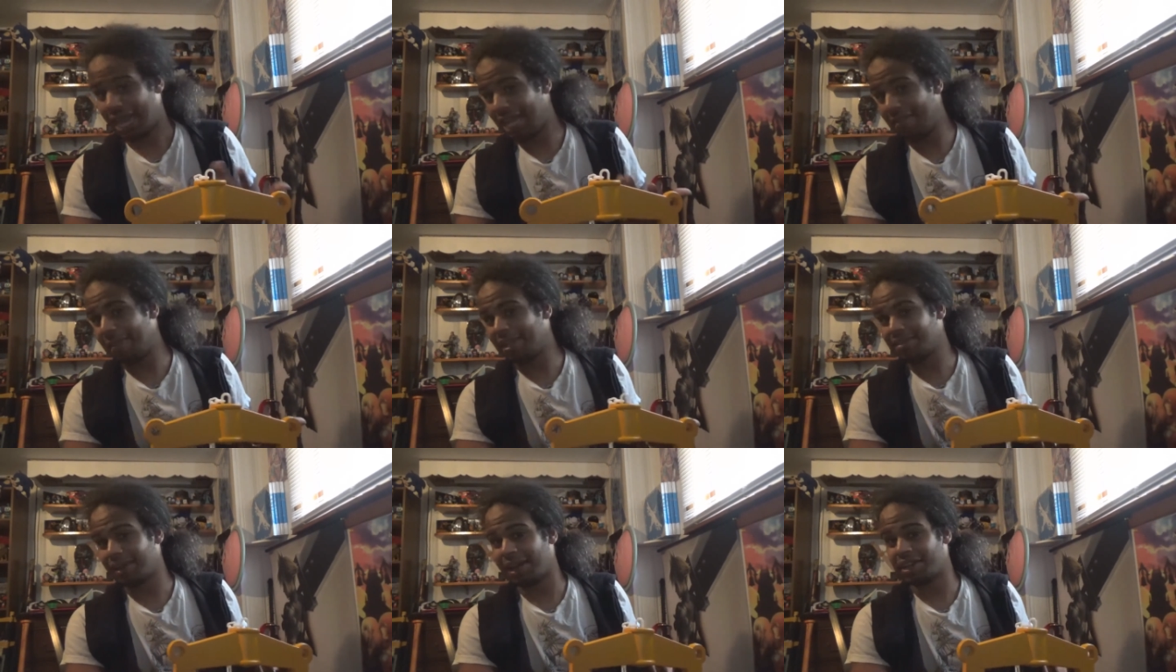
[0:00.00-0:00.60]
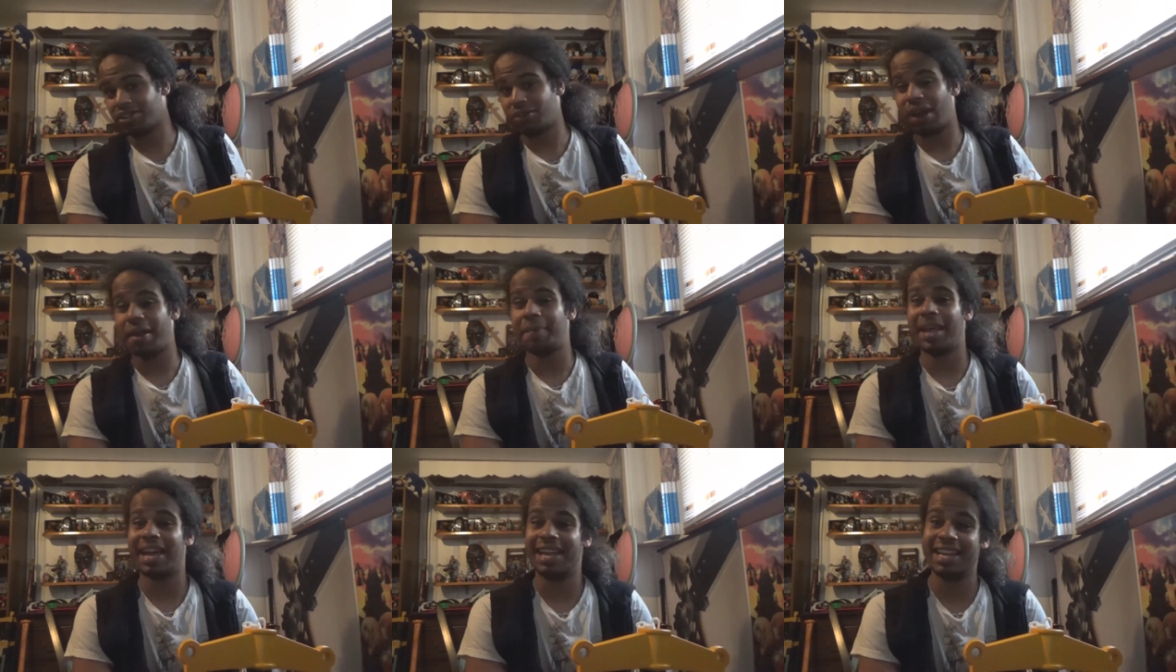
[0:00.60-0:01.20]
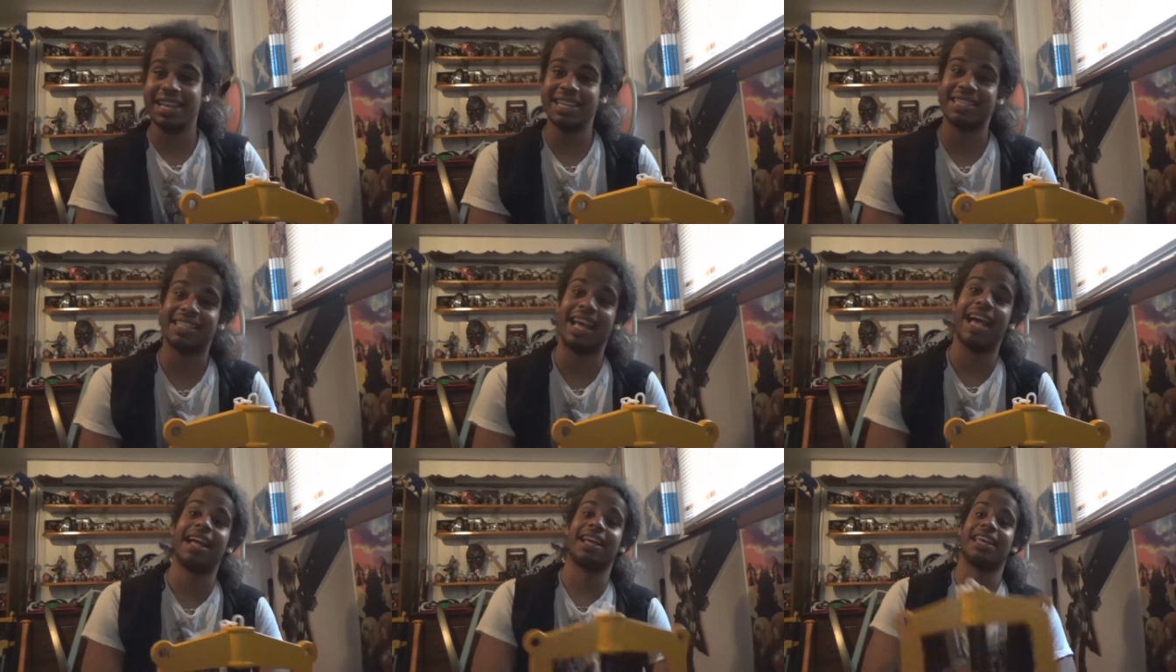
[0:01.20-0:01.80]
And the best way I can describe that is
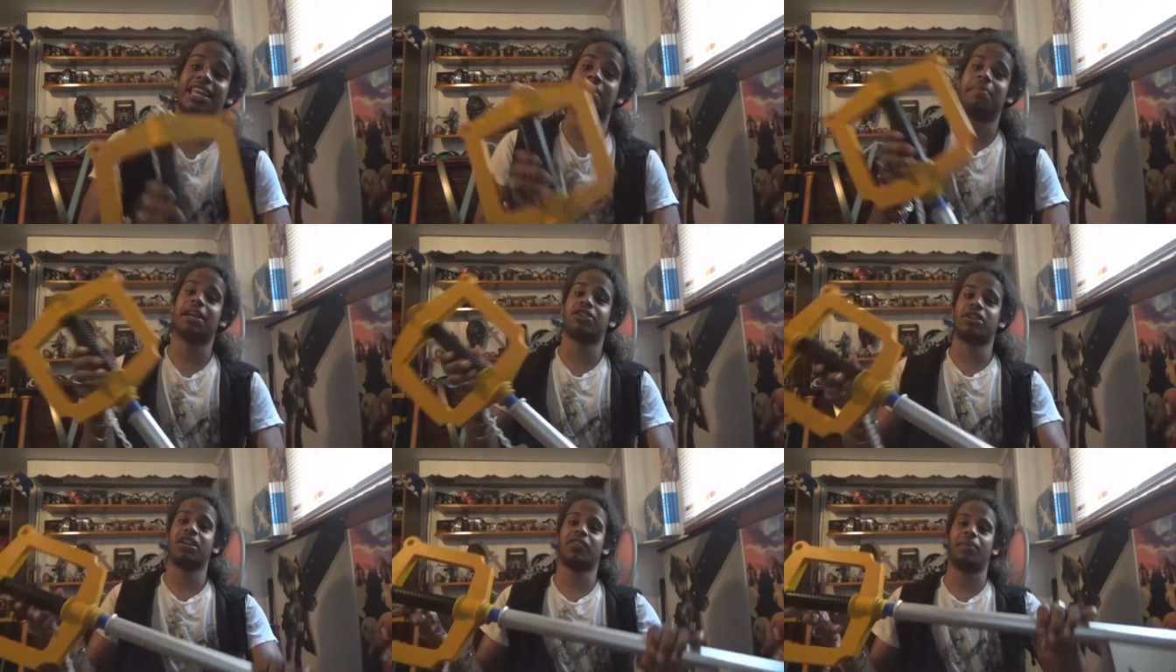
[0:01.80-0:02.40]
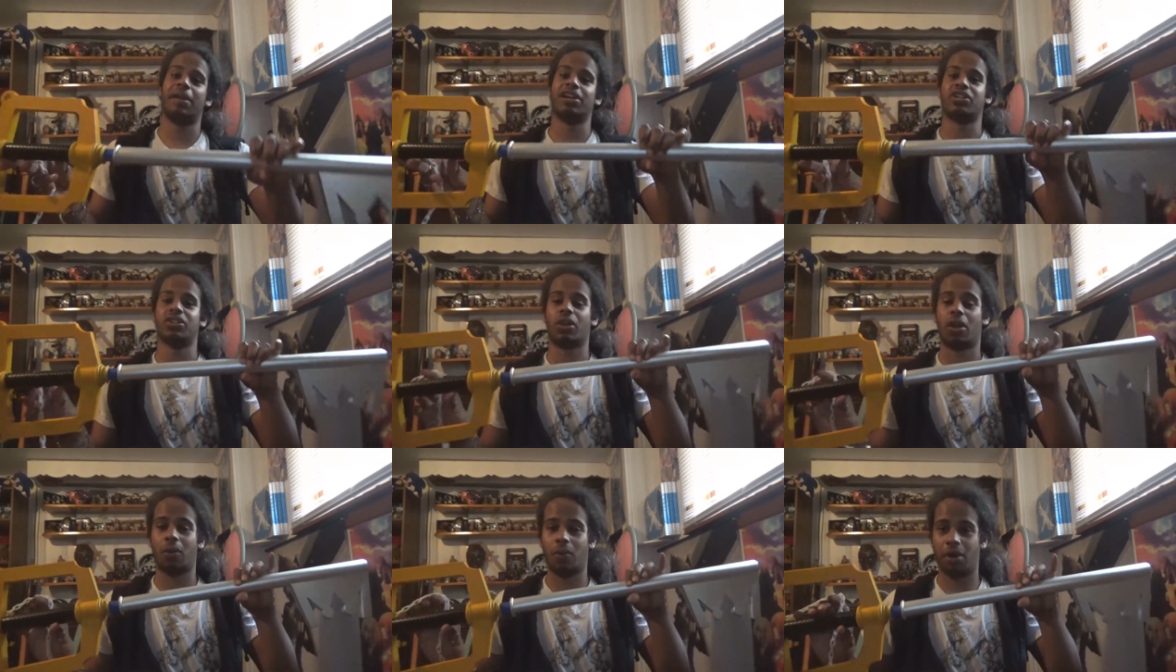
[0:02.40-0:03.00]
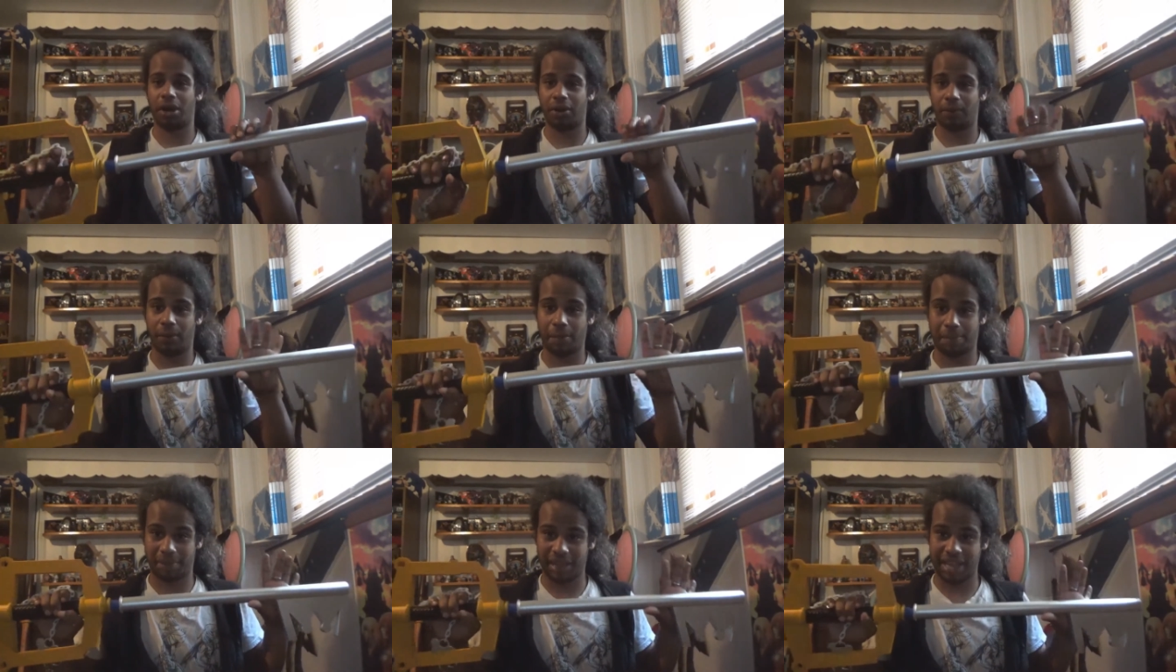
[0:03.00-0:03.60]
that Keyblade transformations are what
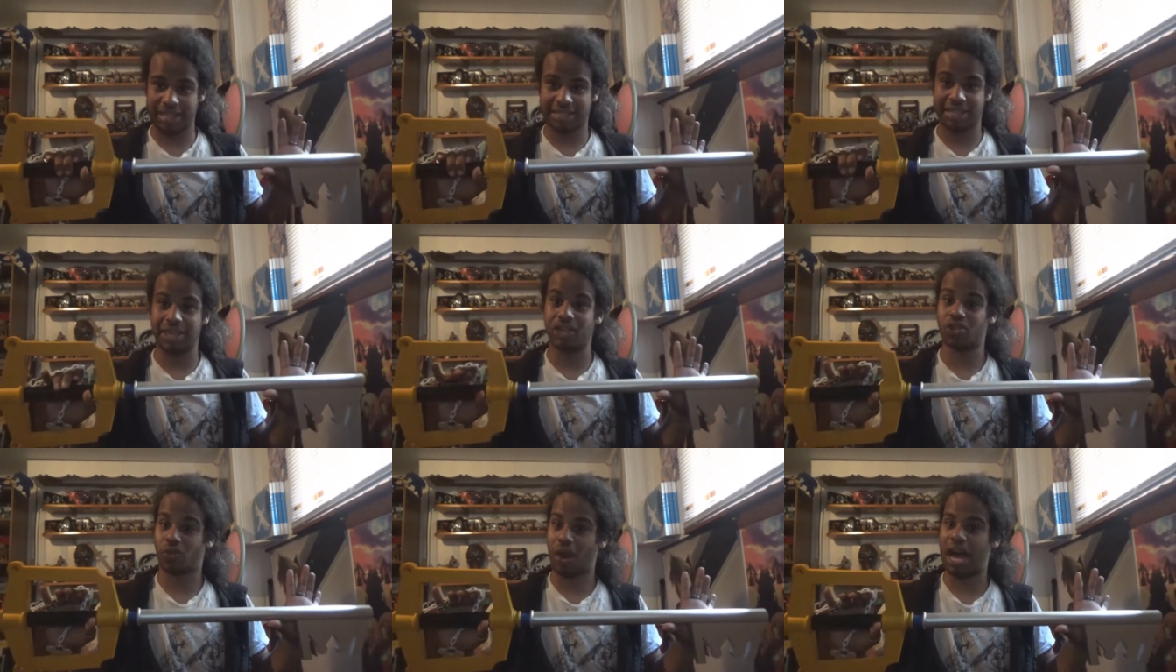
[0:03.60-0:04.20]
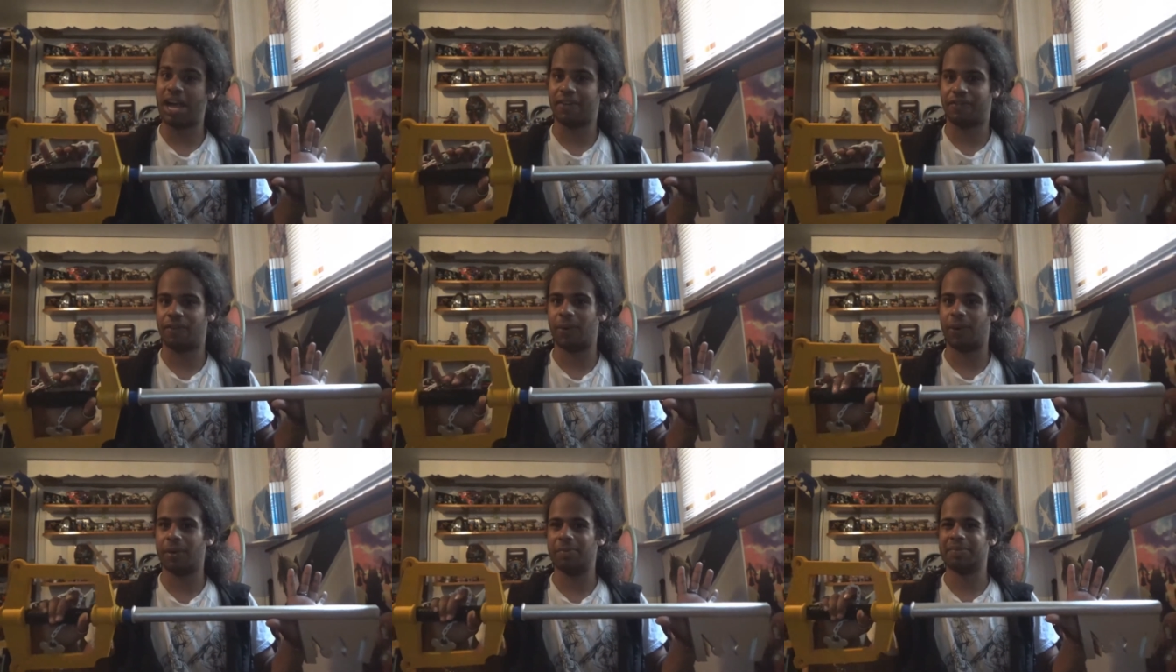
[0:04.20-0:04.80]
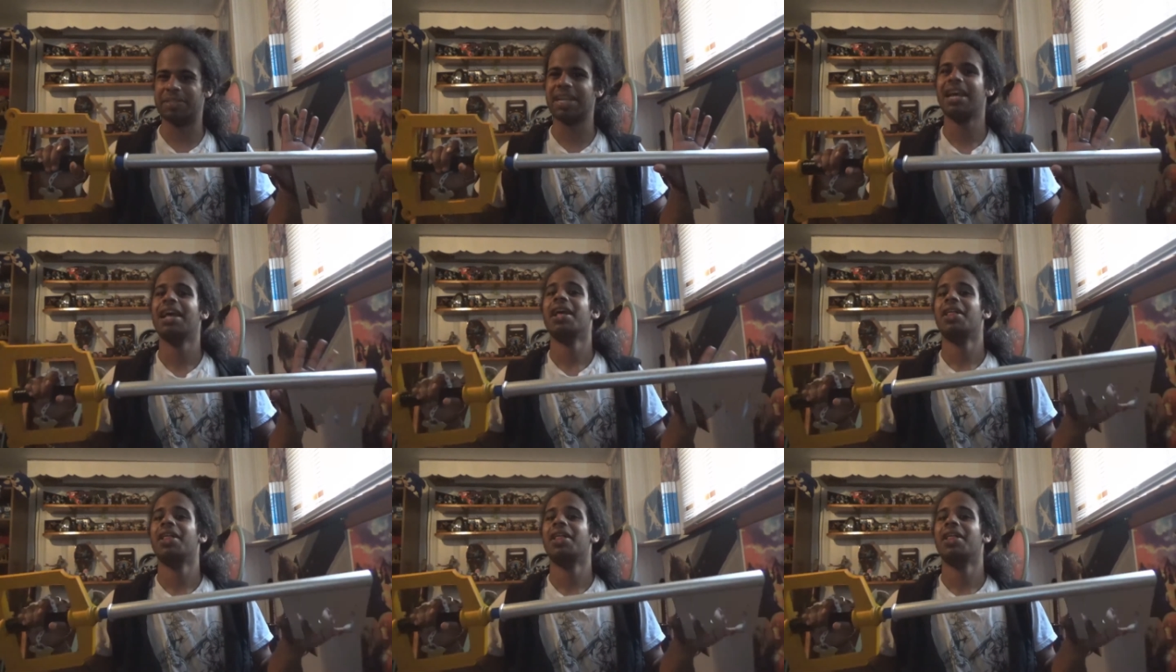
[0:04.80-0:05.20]
replacing drive forms,